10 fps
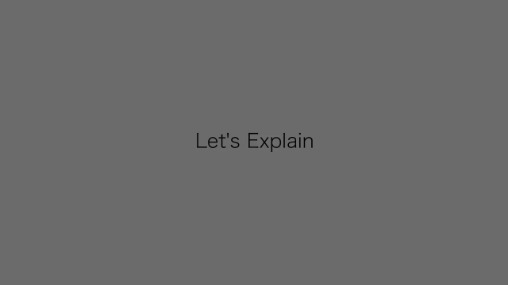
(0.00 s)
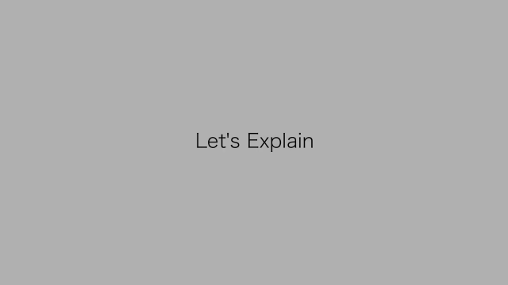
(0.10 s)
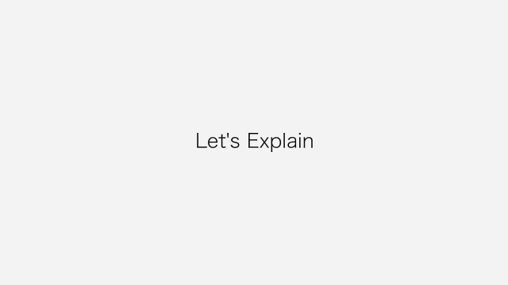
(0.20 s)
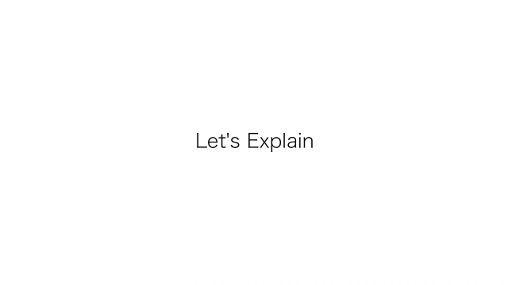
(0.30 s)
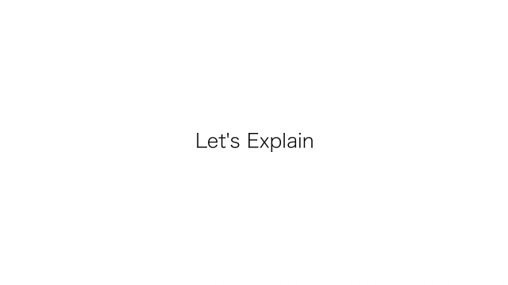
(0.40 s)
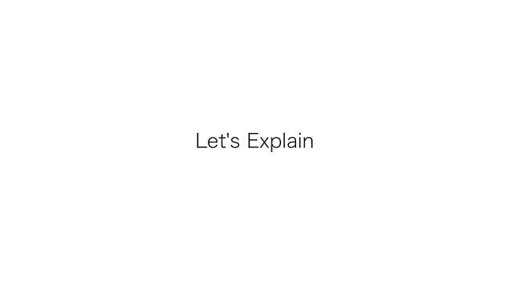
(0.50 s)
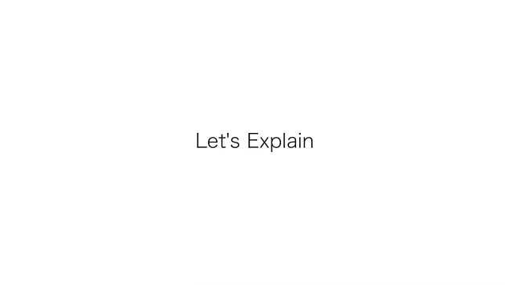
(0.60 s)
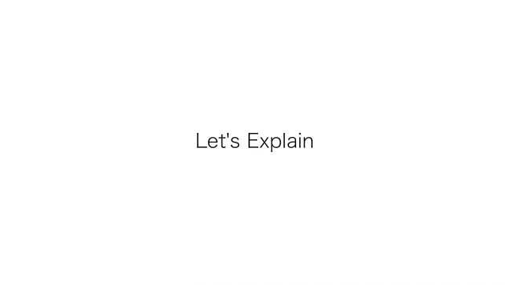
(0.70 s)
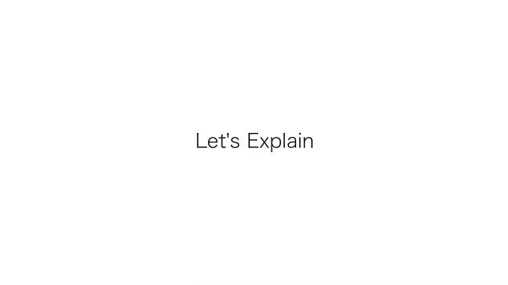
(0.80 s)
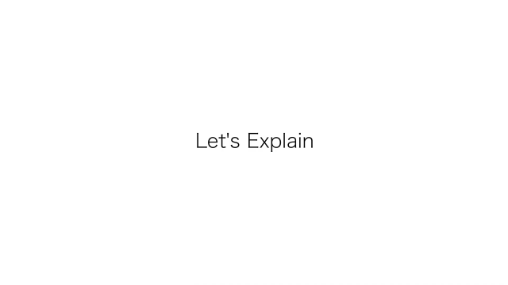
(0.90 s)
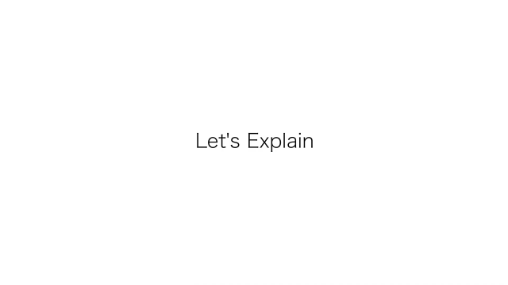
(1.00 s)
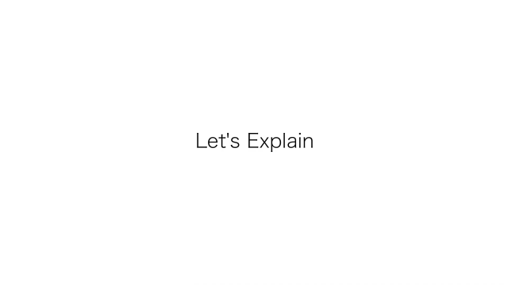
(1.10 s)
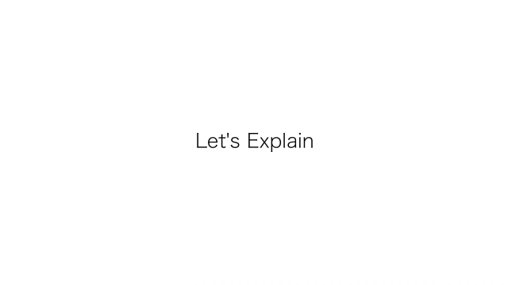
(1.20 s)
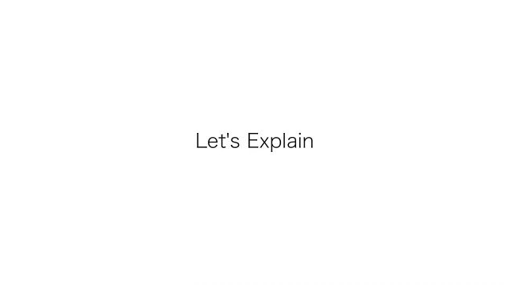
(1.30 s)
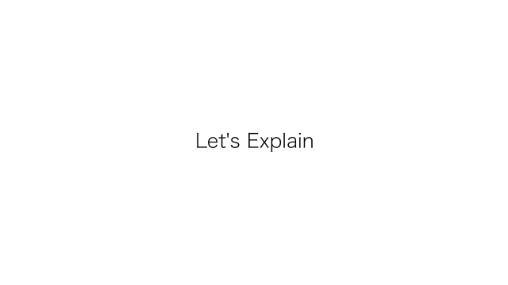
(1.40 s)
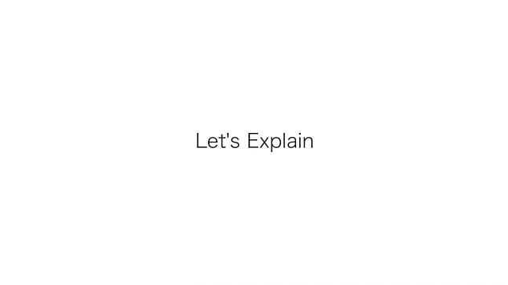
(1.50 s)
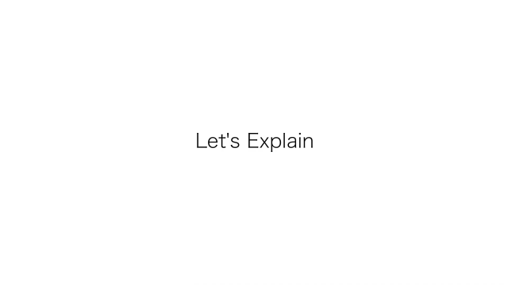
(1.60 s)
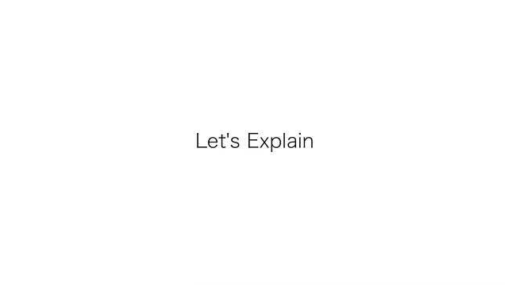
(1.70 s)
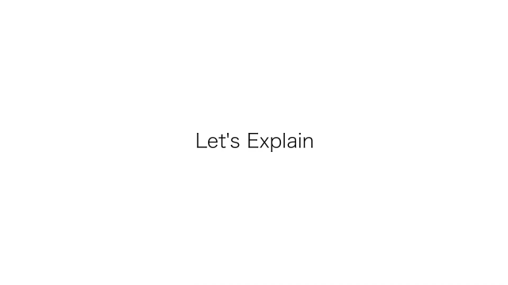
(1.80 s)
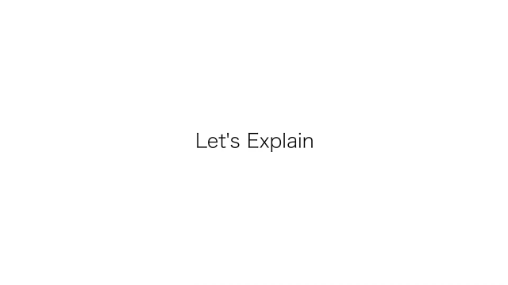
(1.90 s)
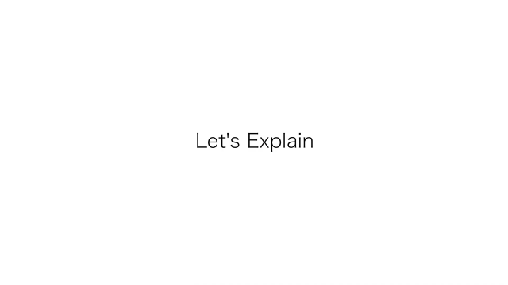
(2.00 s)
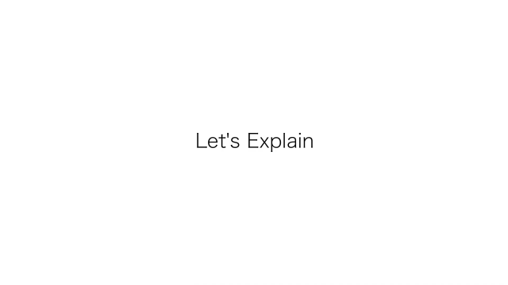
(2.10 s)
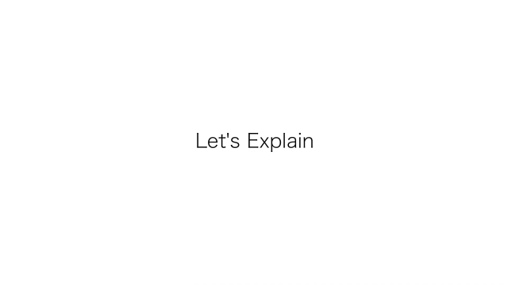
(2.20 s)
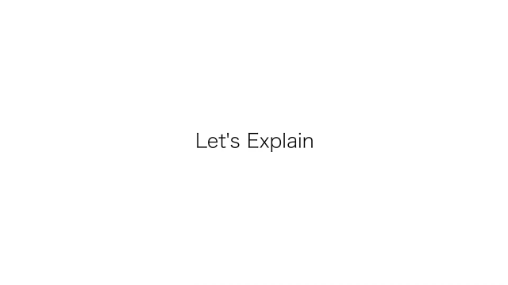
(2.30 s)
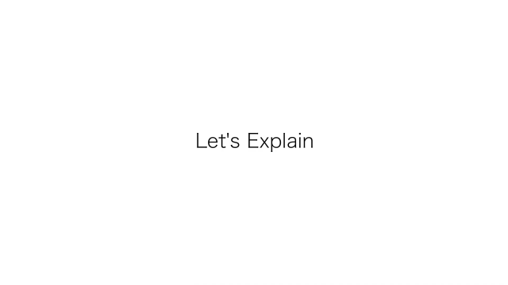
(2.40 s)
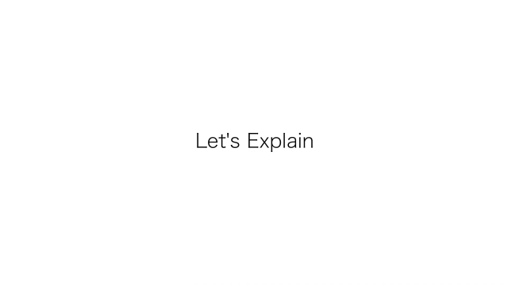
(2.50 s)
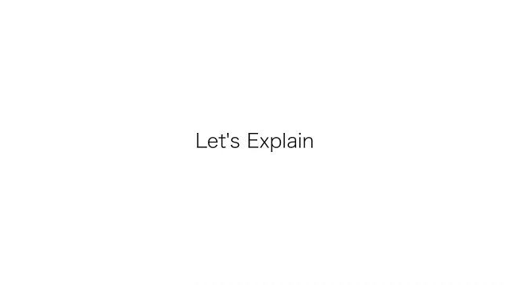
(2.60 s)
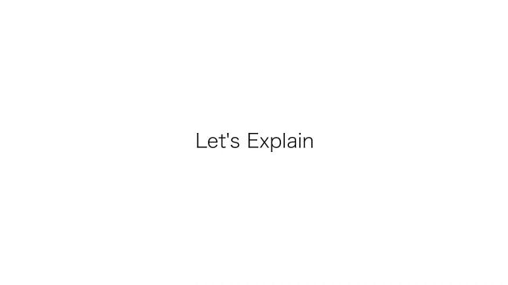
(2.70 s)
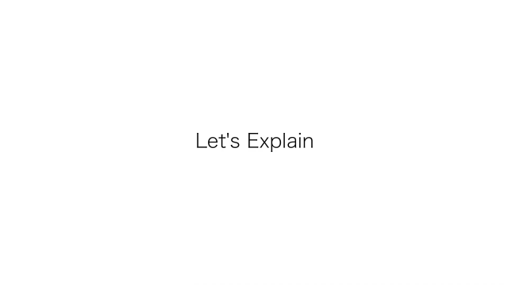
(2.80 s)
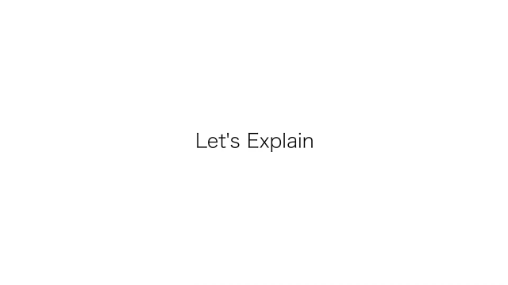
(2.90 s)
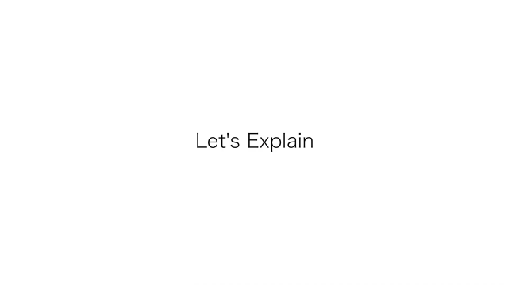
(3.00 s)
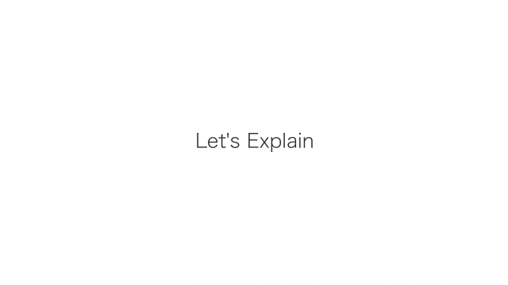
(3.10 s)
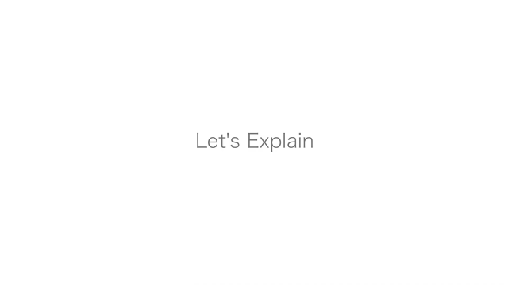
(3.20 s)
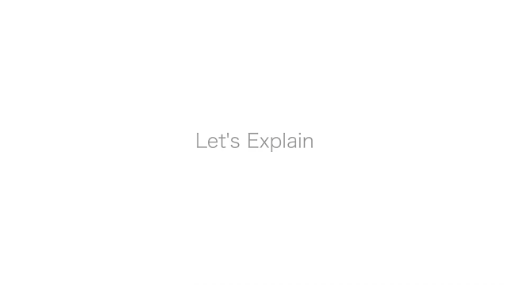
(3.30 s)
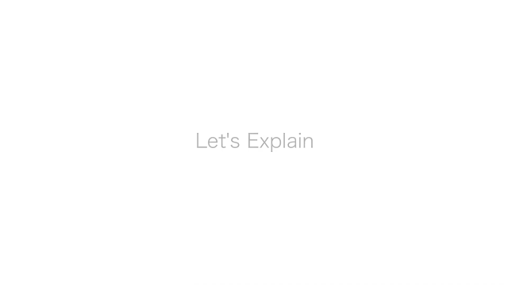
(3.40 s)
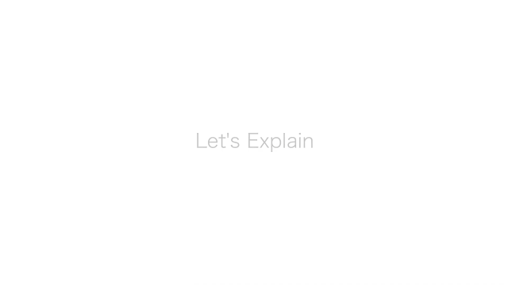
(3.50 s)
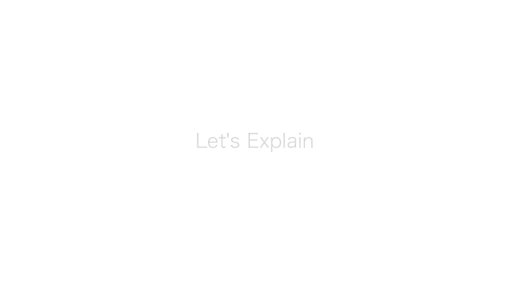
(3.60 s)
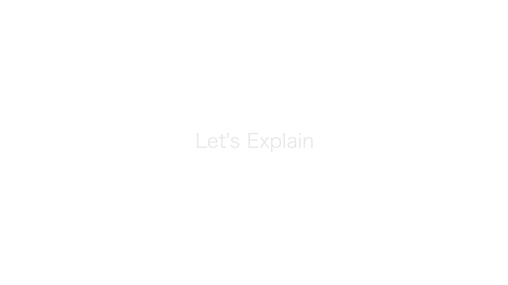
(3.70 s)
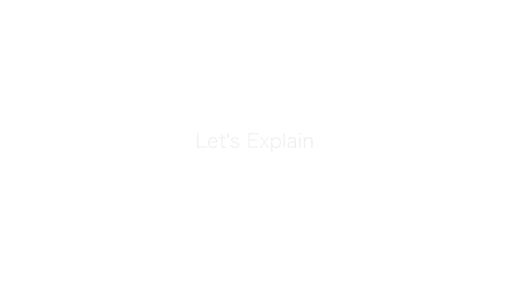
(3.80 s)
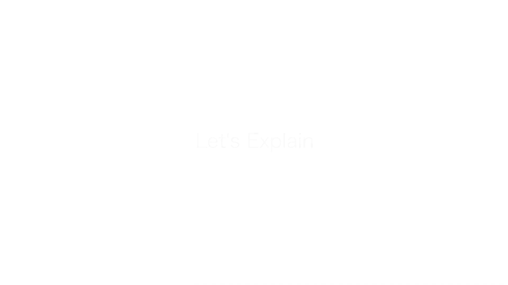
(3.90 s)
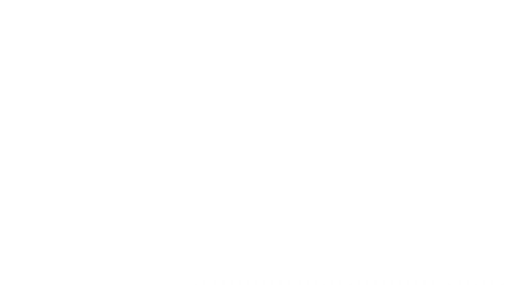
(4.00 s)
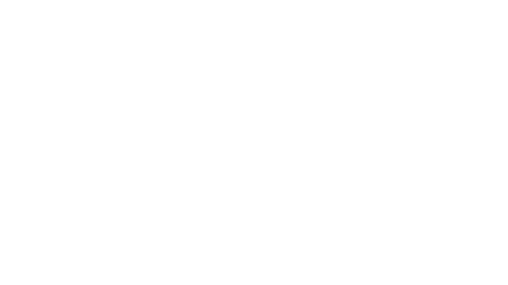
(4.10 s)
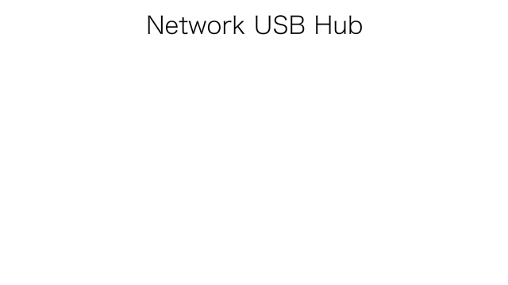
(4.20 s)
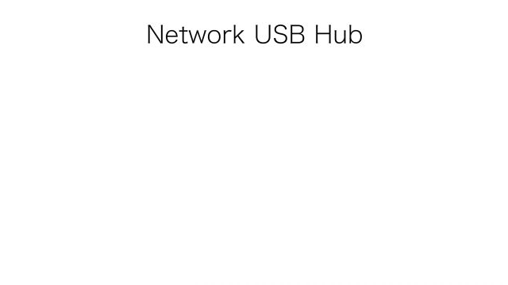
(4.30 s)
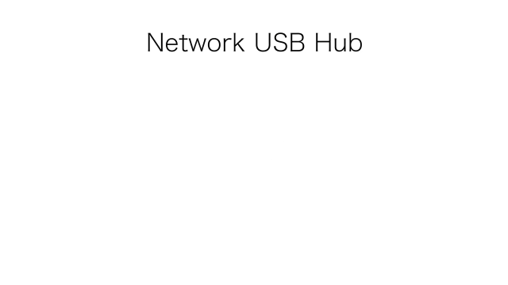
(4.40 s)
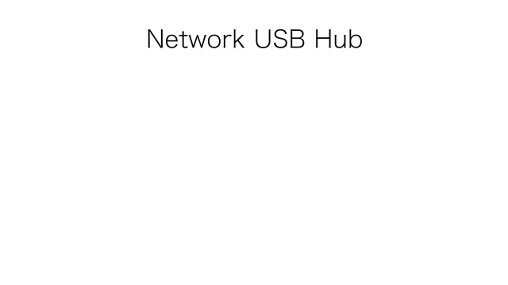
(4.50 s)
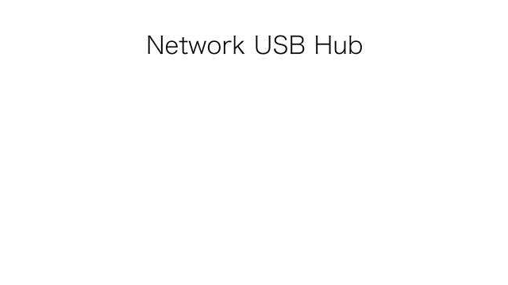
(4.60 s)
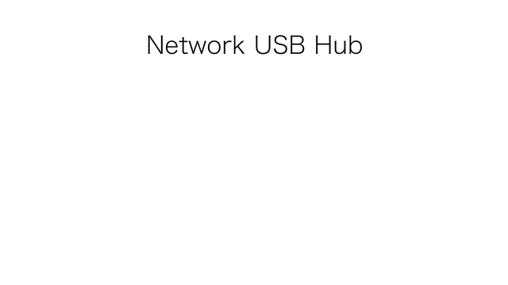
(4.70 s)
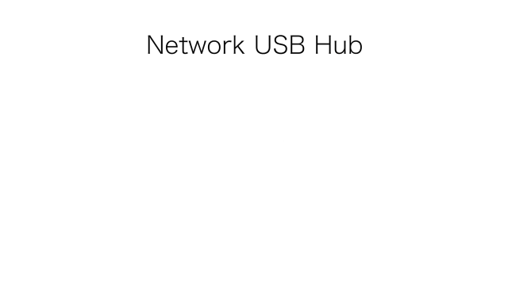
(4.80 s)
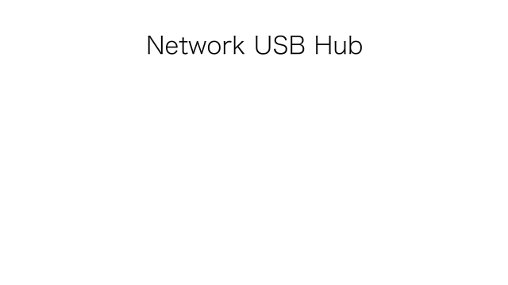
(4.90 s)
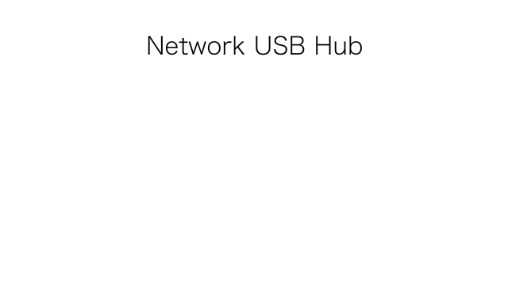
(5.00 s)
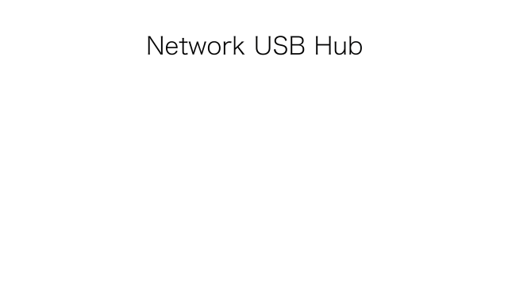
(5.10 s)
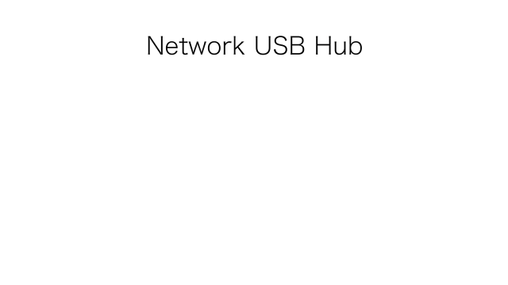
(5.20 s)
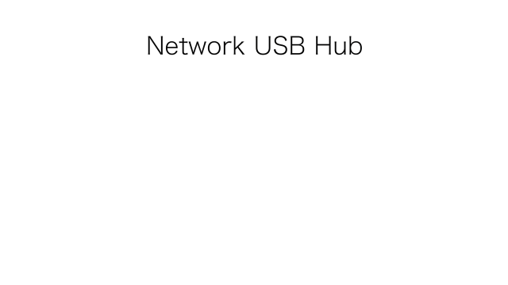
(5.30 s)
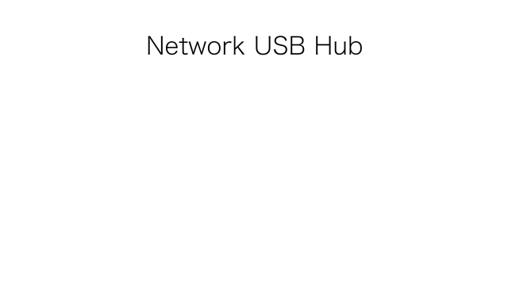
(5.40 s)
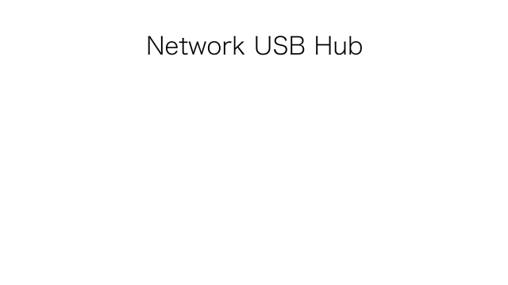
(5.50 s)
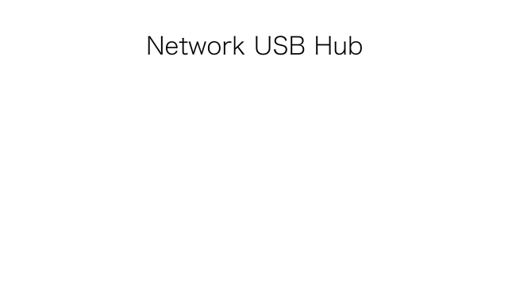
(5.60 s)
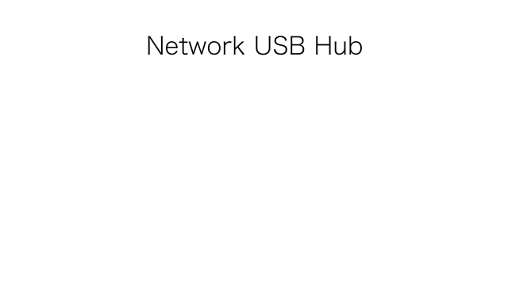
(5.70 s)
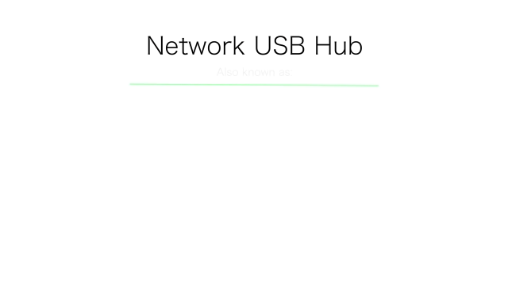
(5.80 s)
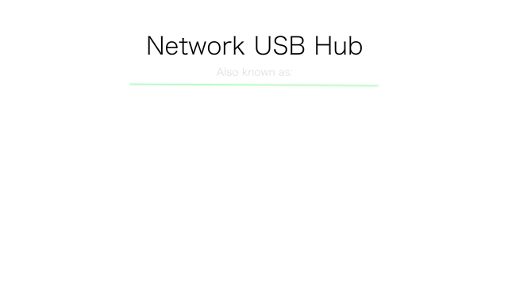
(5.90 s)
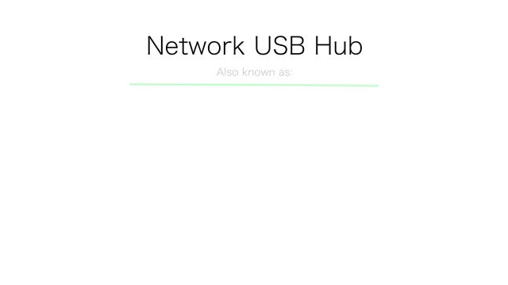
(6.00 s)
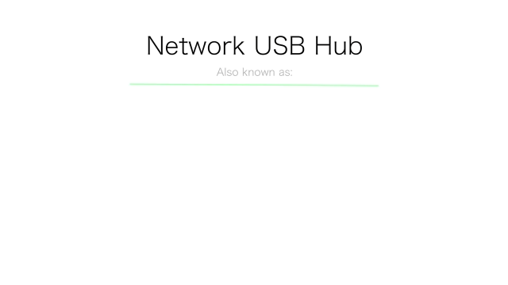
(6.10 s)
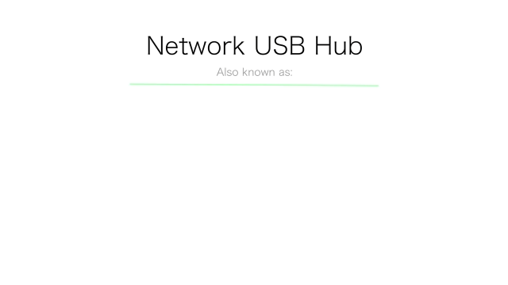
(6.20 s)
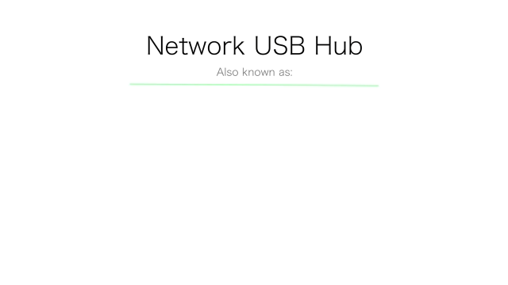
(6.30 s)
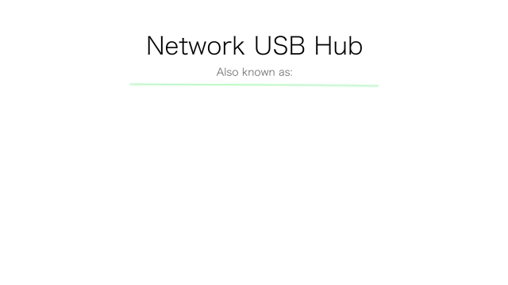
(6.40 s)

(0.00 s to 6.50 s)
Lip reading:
No face is visible, so there are no lips to read.